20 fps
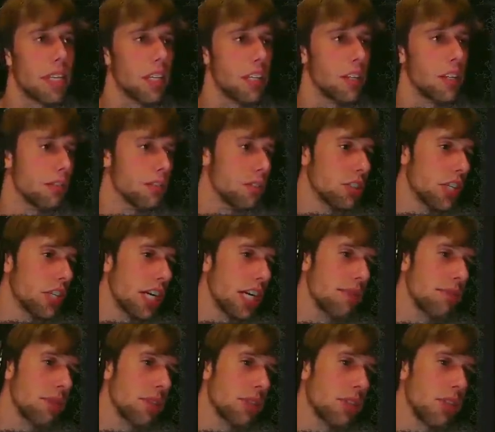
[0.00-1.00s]
Man, they killed
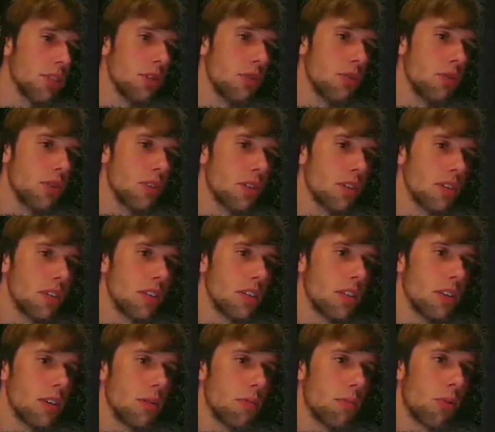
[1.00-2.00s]
James too?
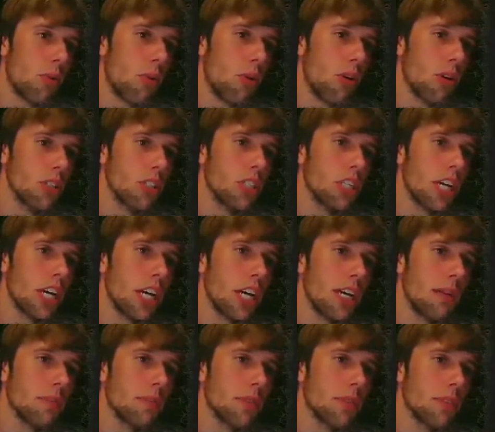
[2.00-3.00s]
Poor
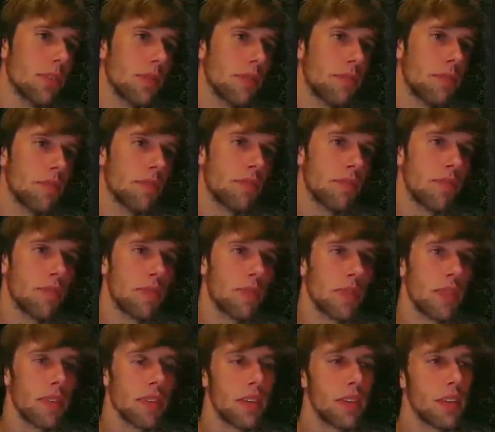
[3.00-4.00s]
James.
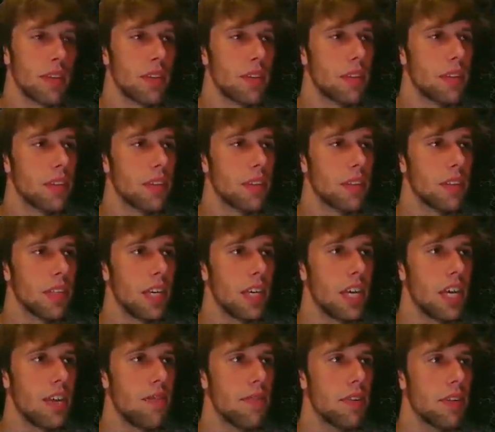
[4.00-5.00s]

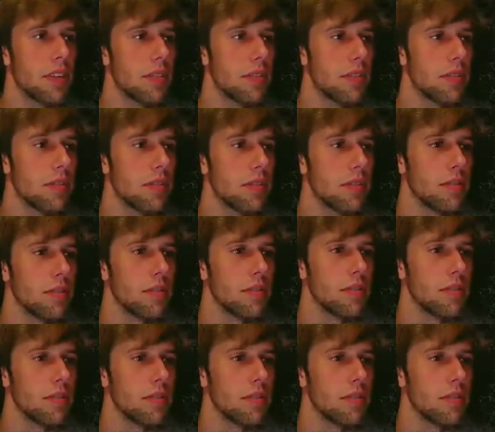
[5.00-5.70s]
They even.